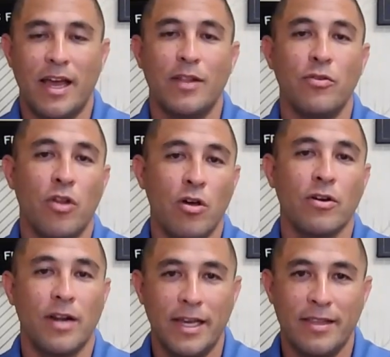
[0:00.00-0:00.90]
i no
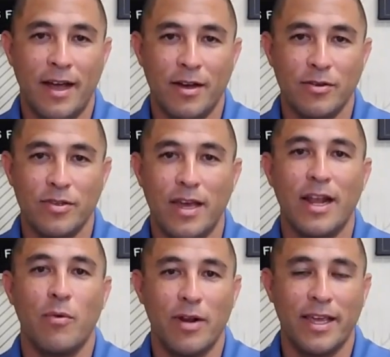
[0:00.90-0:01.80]
longer like the house
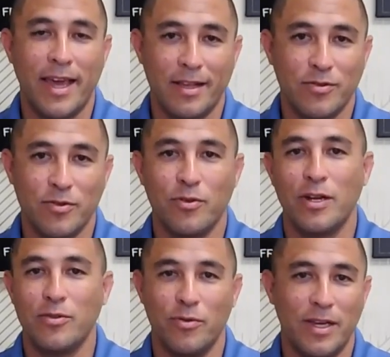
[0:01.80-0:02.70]
and i want to cancel or
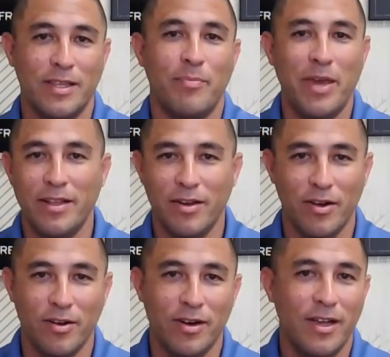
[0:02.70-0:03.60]
i don't like the paint
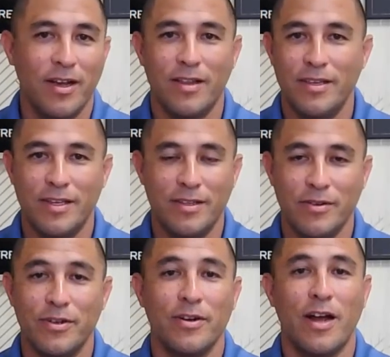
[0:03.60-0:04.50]
color on the
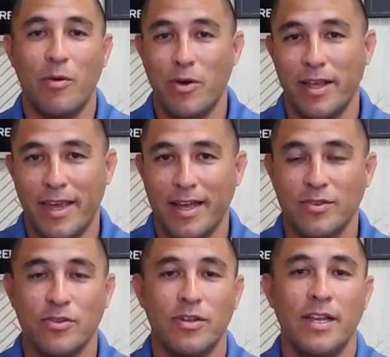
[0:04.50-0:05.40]
interior i want to
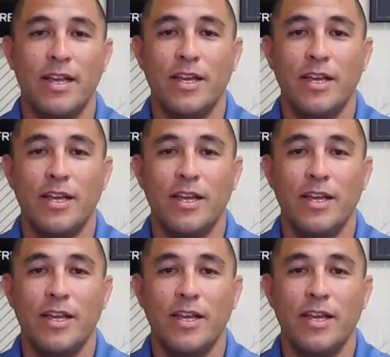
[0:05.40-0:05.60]
cancel